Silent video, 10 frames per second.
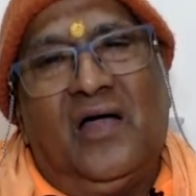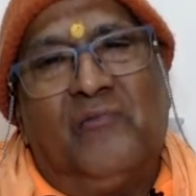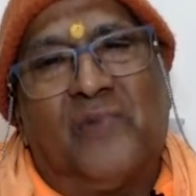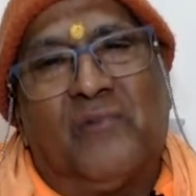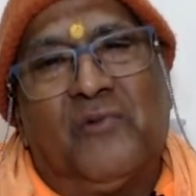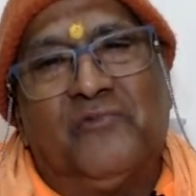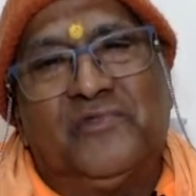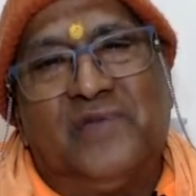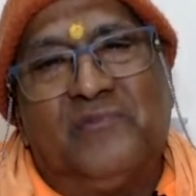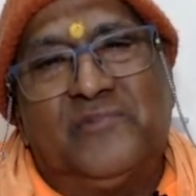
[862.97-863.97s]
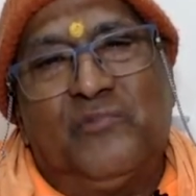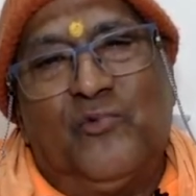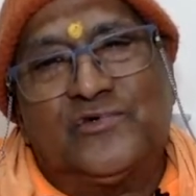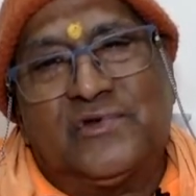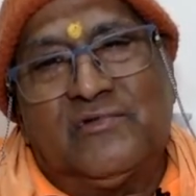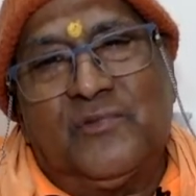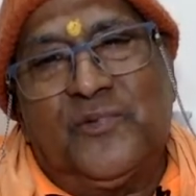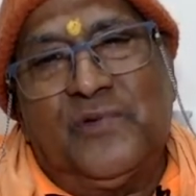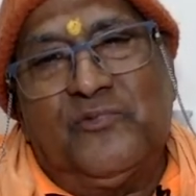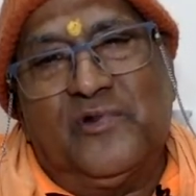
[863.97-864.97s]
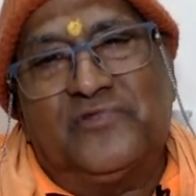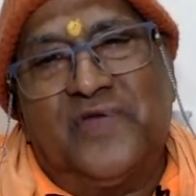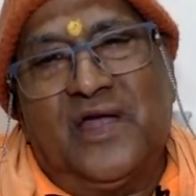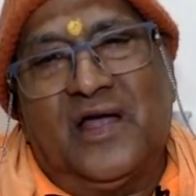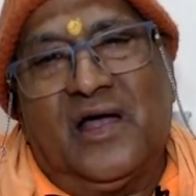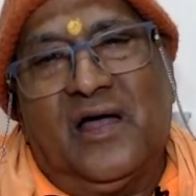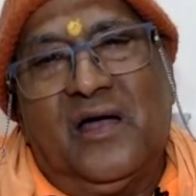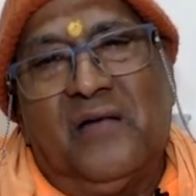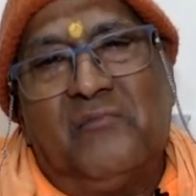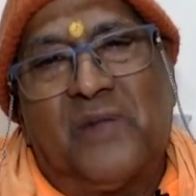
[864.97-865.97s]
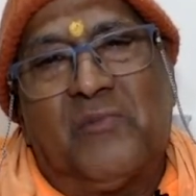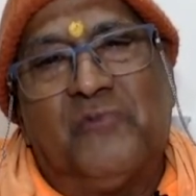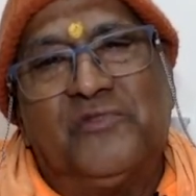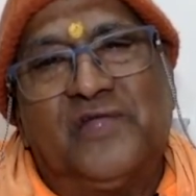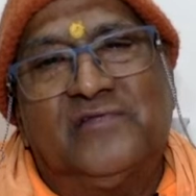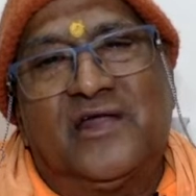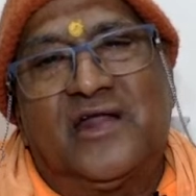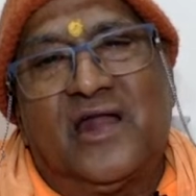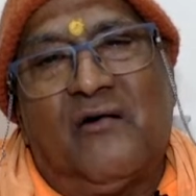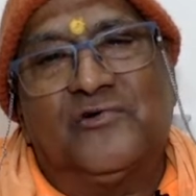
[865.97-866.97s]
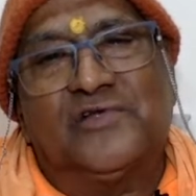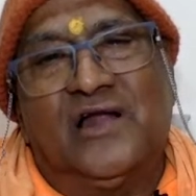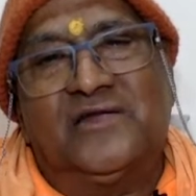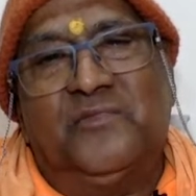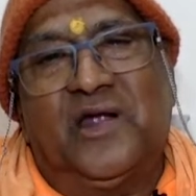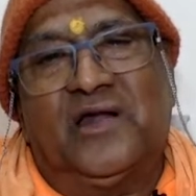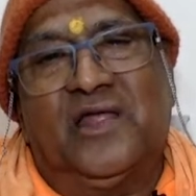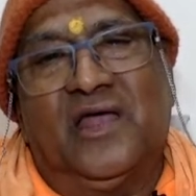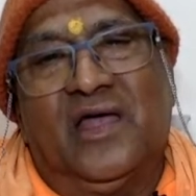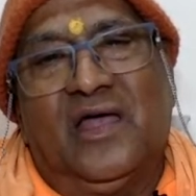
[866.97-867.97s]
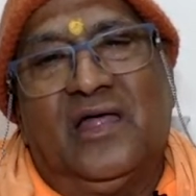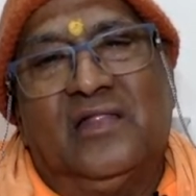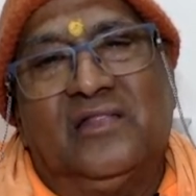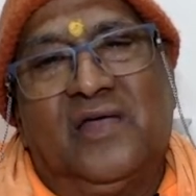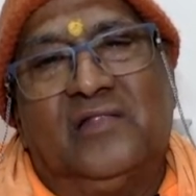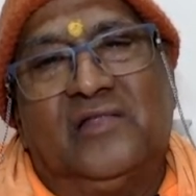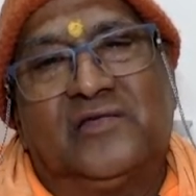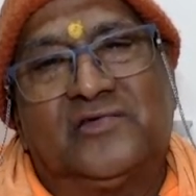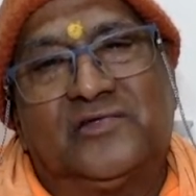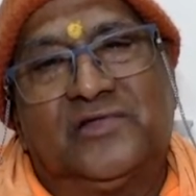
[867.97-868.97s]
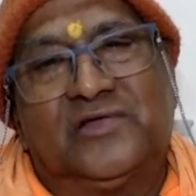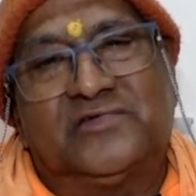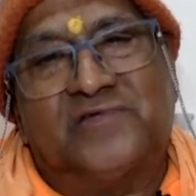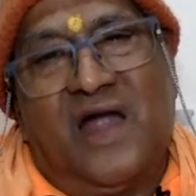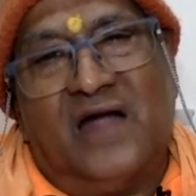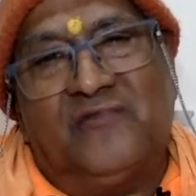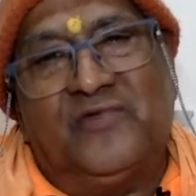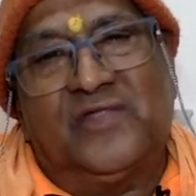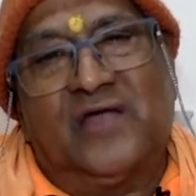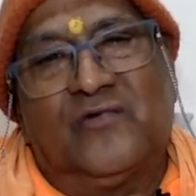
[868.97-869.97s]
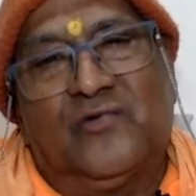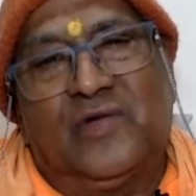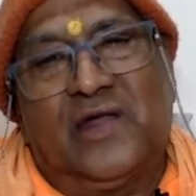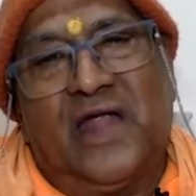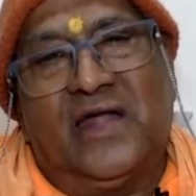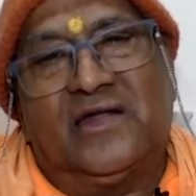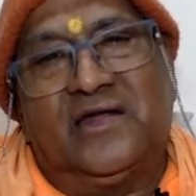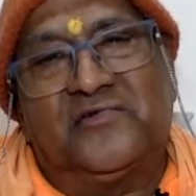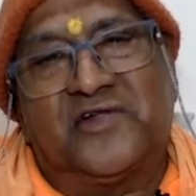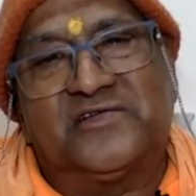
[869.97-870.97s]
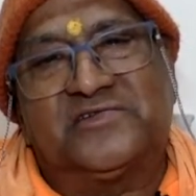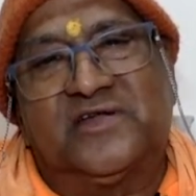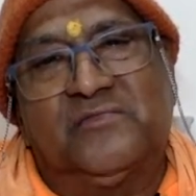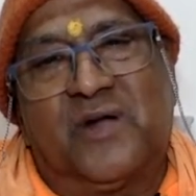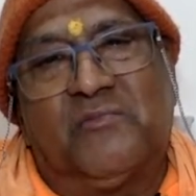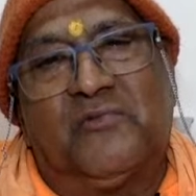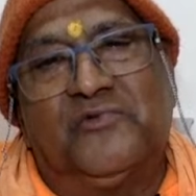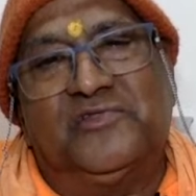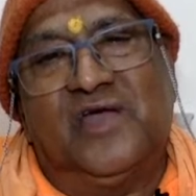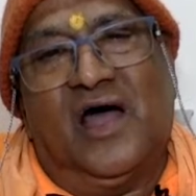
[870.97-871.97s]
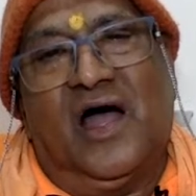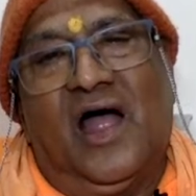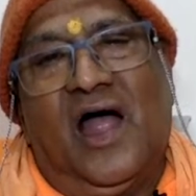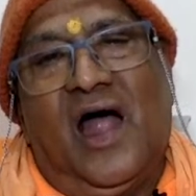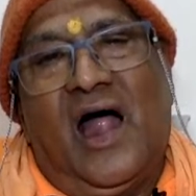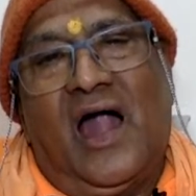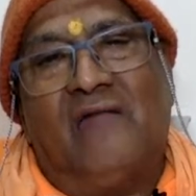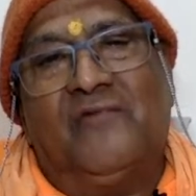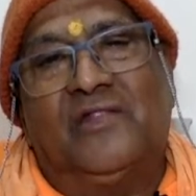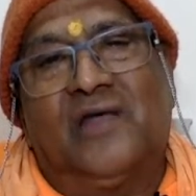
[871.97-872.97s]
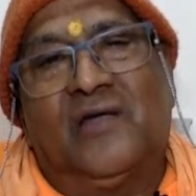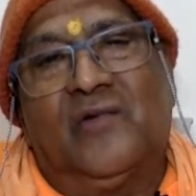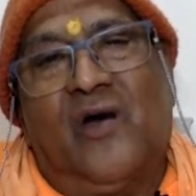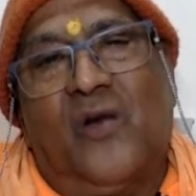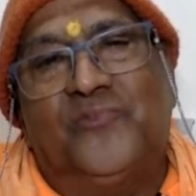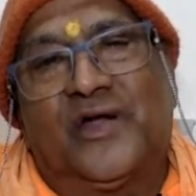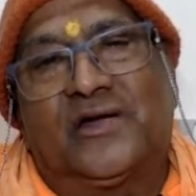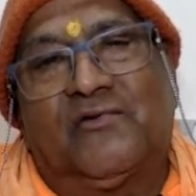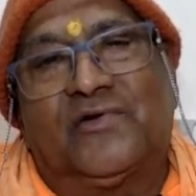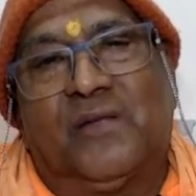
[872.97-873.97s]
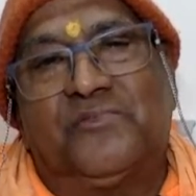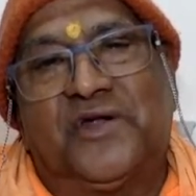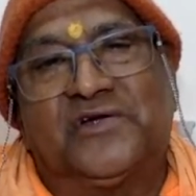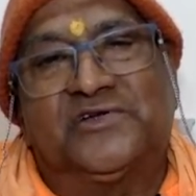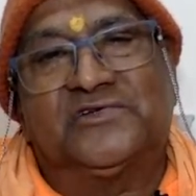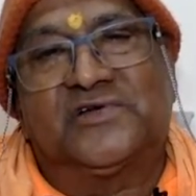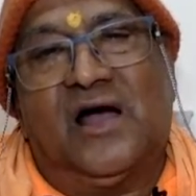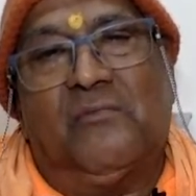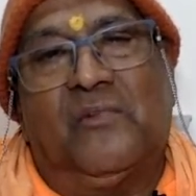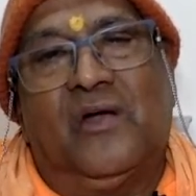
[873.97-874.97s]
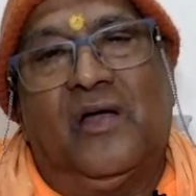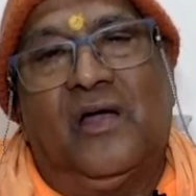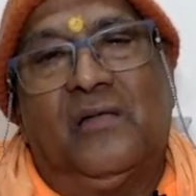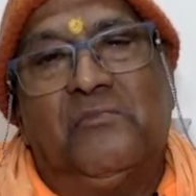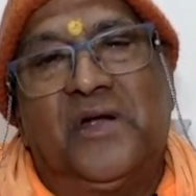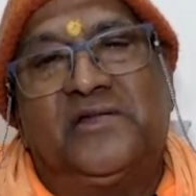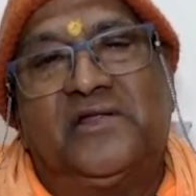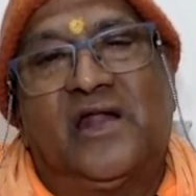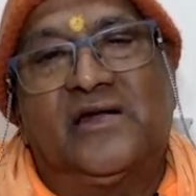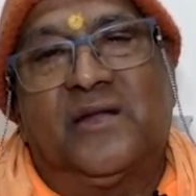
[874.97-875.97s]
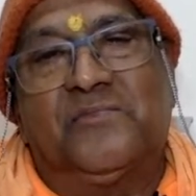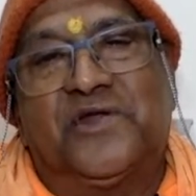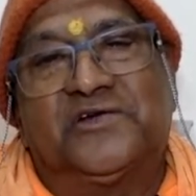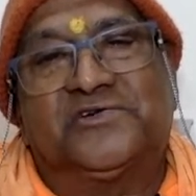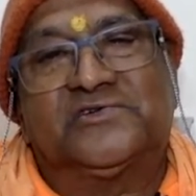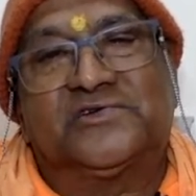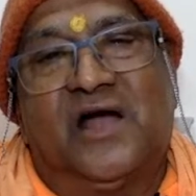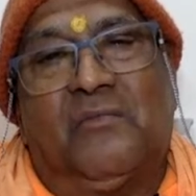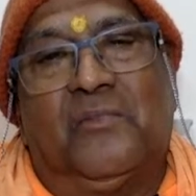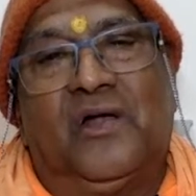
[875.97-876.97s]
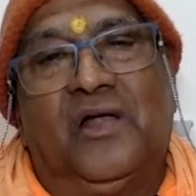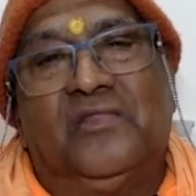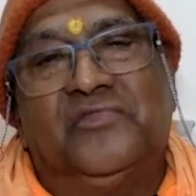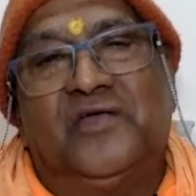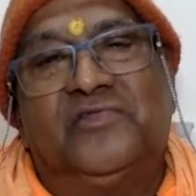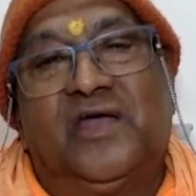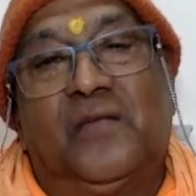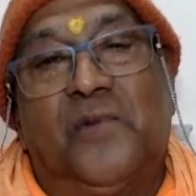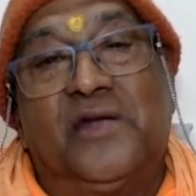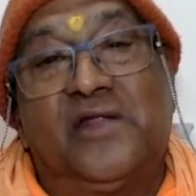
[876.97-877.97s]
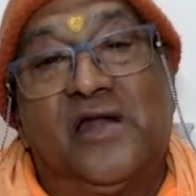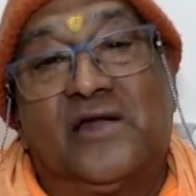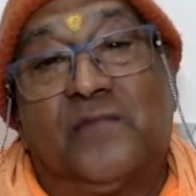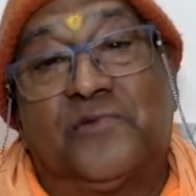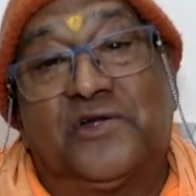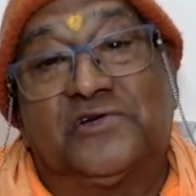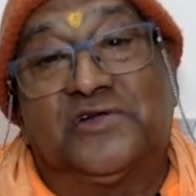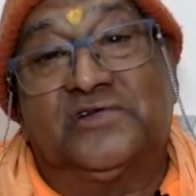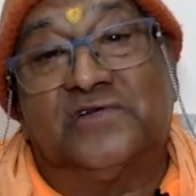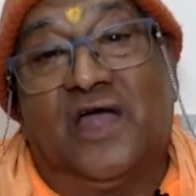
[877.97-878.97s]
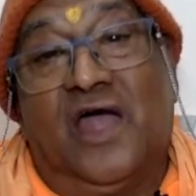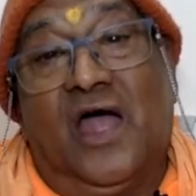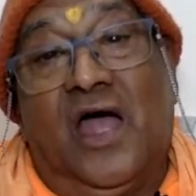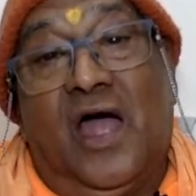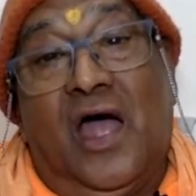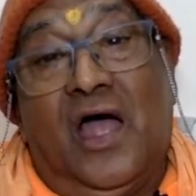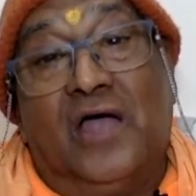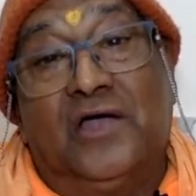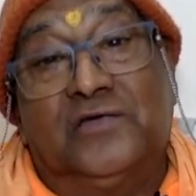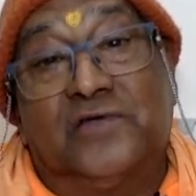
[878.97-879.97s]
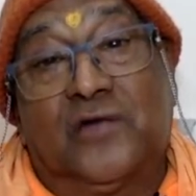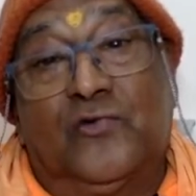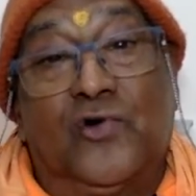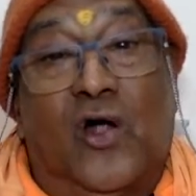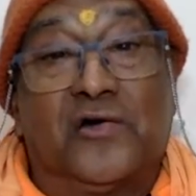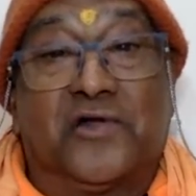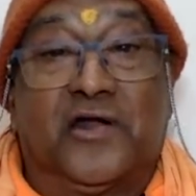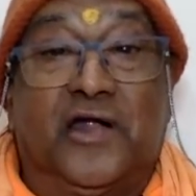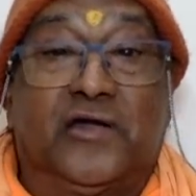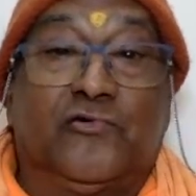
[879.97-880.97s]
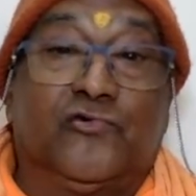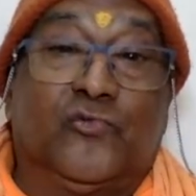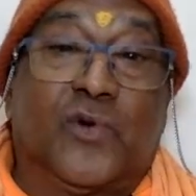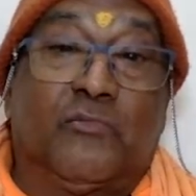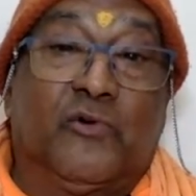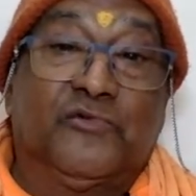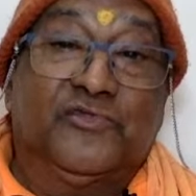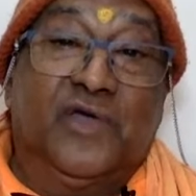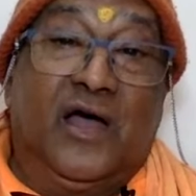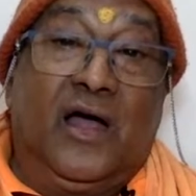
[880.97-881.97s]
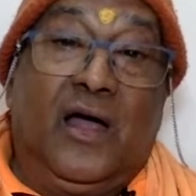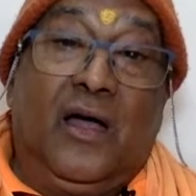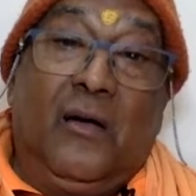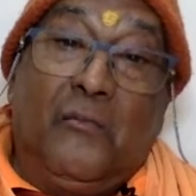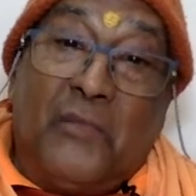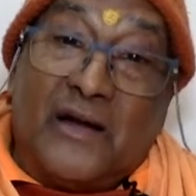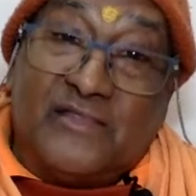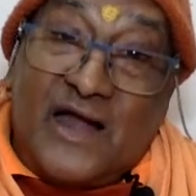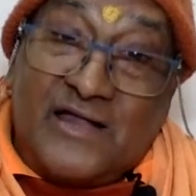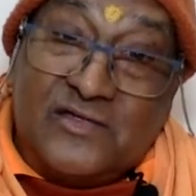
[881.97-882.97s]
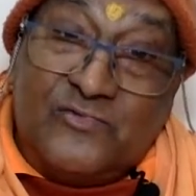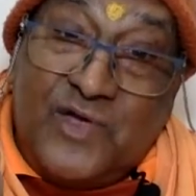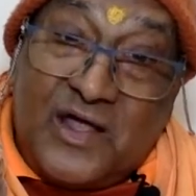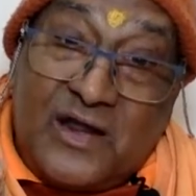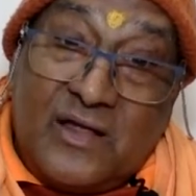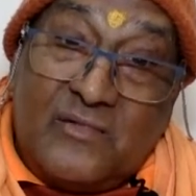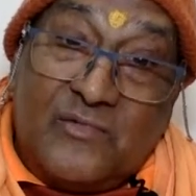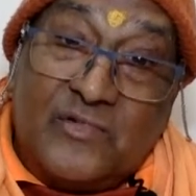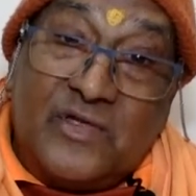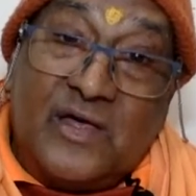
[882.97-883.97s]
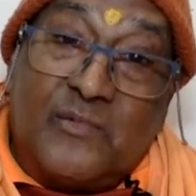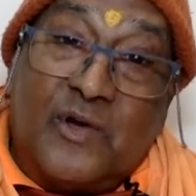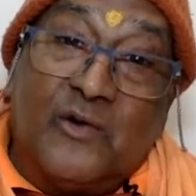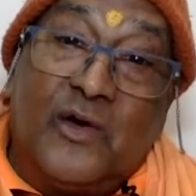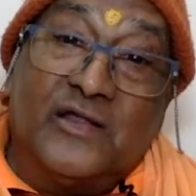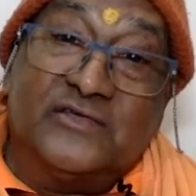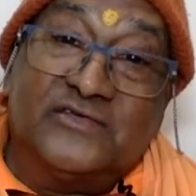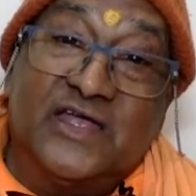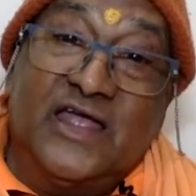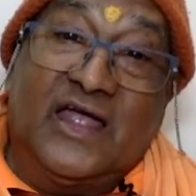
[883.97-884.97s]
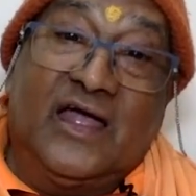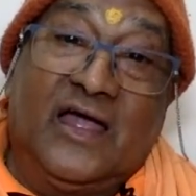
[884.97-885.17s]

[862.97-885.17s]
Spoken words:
most of the people think Brahma Vidya they renounce ultimately. They start with a great interest in Brahma Vidya. And when the objective temptations come, material temptations come, they think material temptation is a good alternative to Brahma Vidya. But that is where here Bhagavan is saying